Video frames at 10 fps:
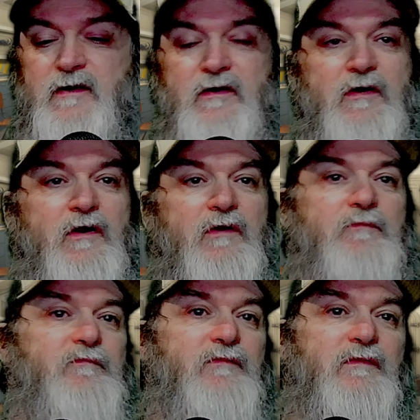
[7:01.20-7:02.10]
are
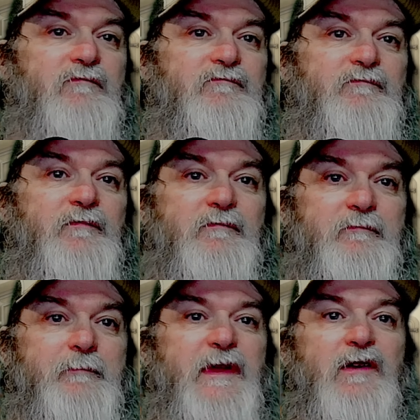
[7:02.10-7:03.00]

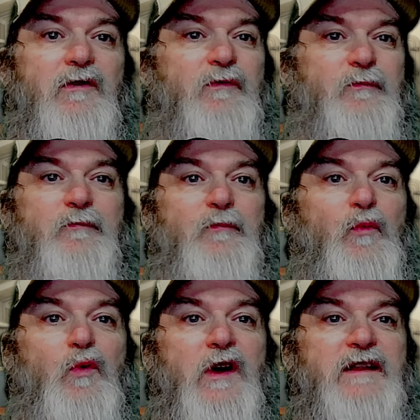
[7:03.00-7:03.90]
mere
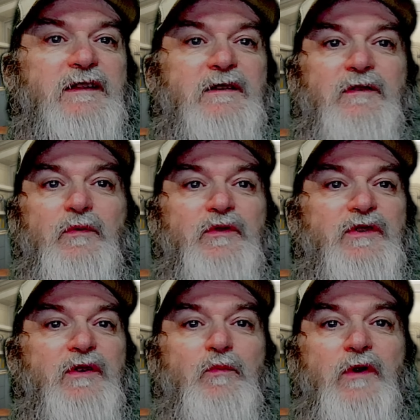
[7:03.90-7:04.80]
1
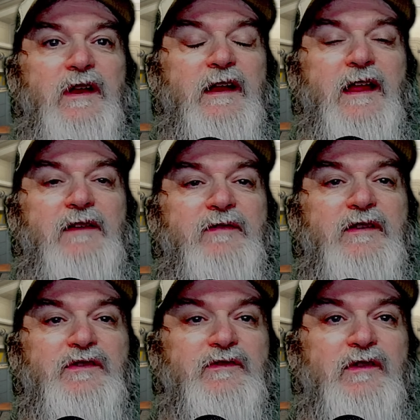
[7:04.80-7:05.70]
to 1.5
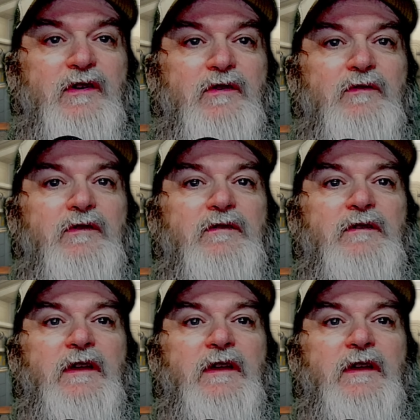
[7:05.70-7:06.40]
inches long.